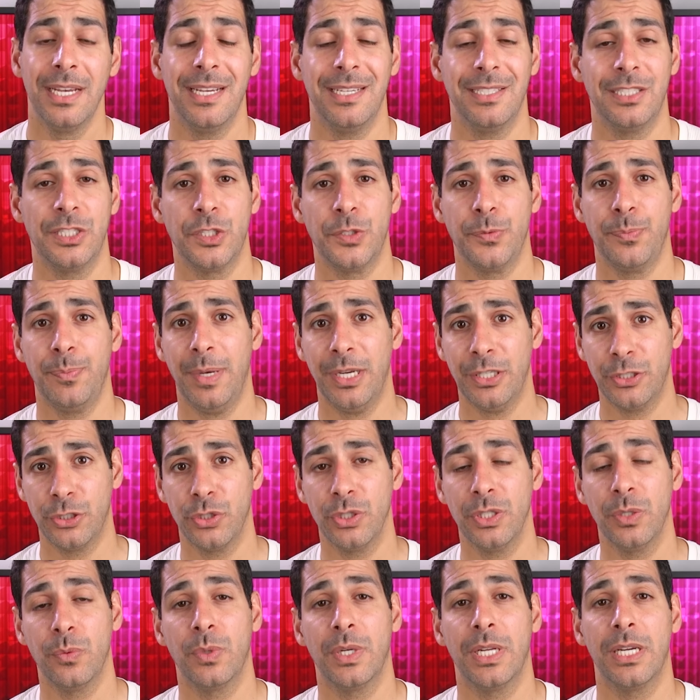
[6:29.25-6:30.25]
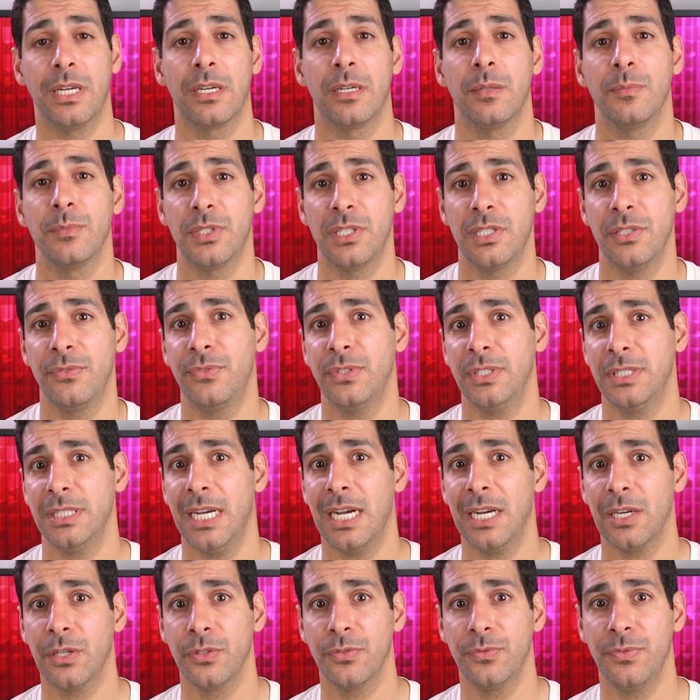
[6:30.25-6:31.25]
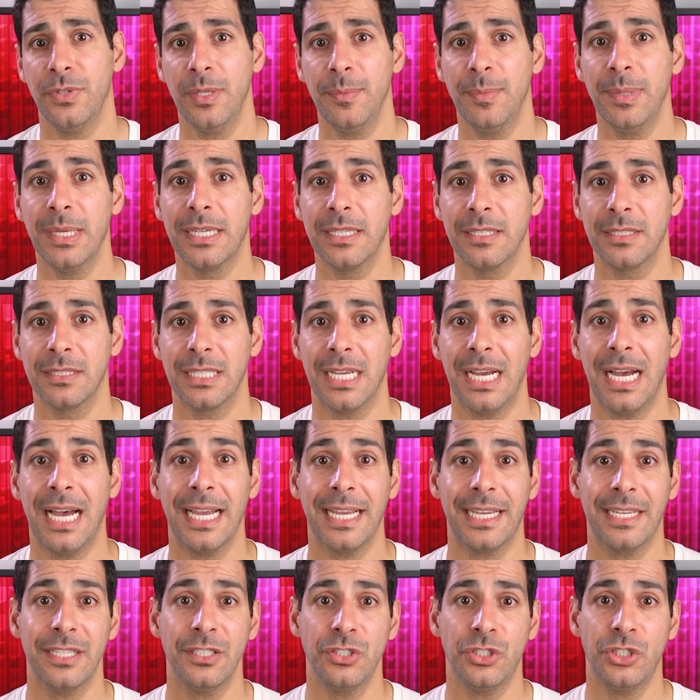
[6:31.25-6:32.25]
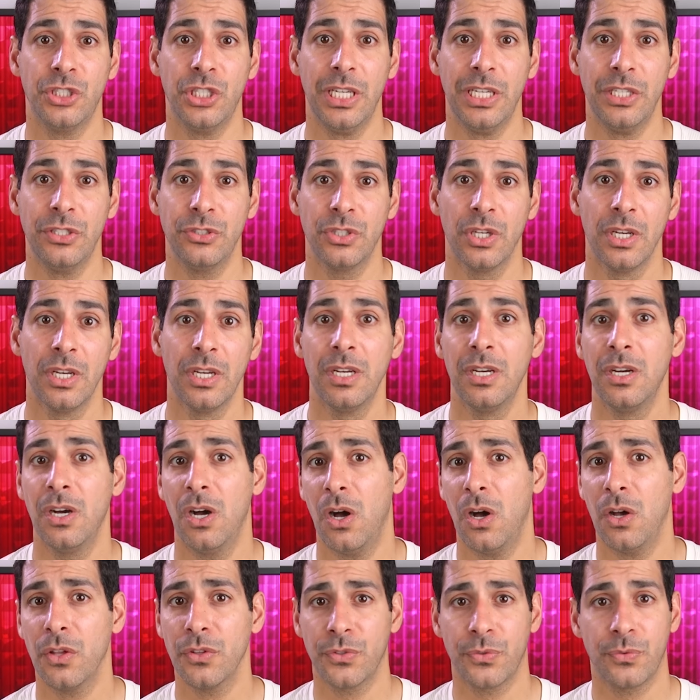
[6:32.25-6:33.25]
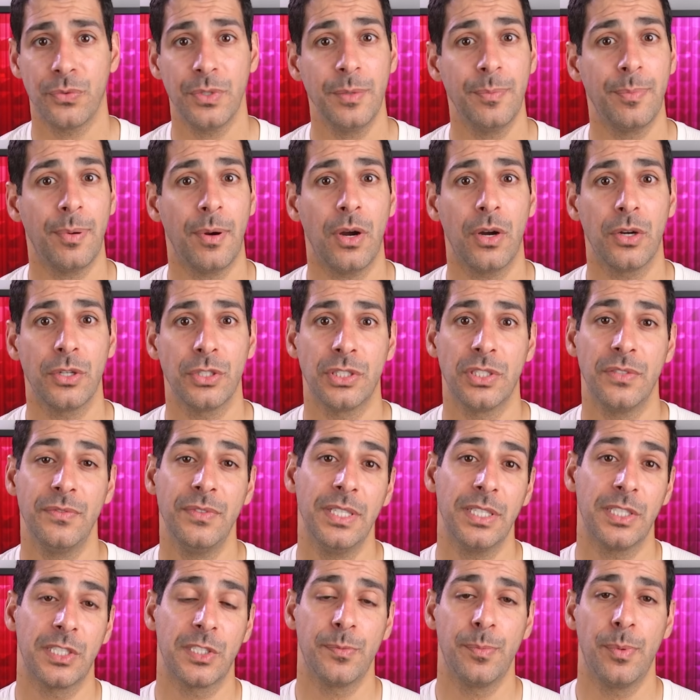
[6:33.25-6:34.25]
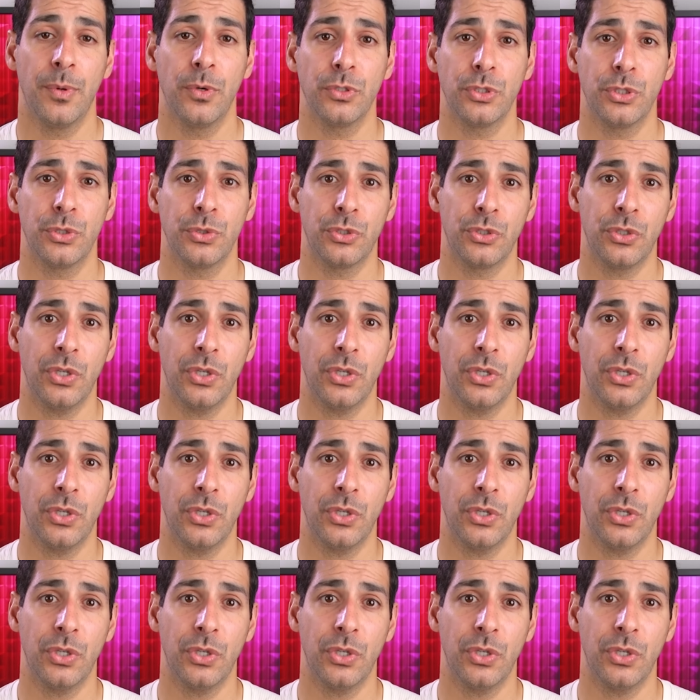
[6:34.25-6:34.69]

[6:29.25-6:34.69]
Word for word: especially when it comes to photography because I can change all three parts of the exposure